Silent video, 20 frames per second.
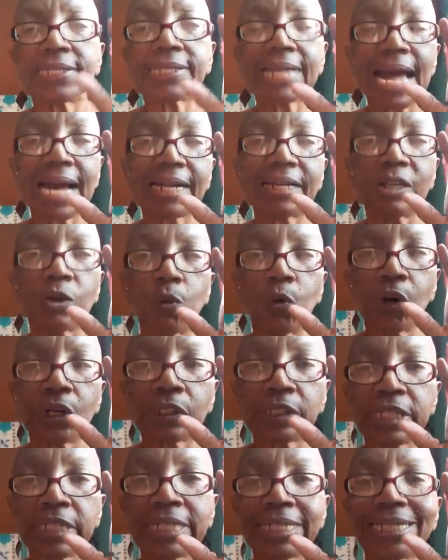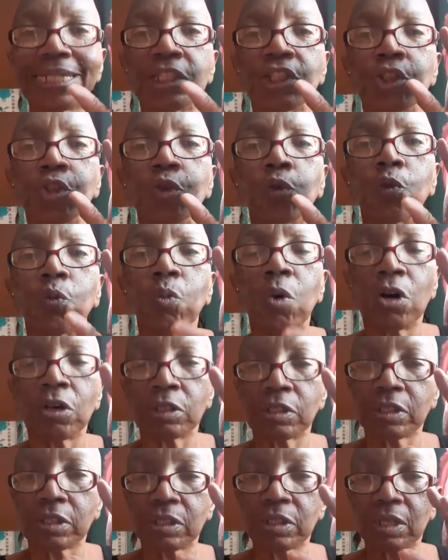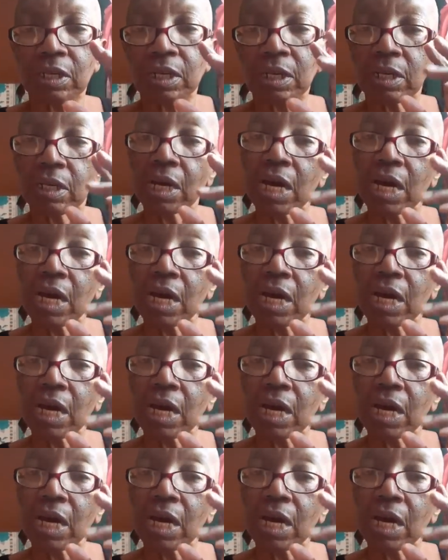exactly what it is you want.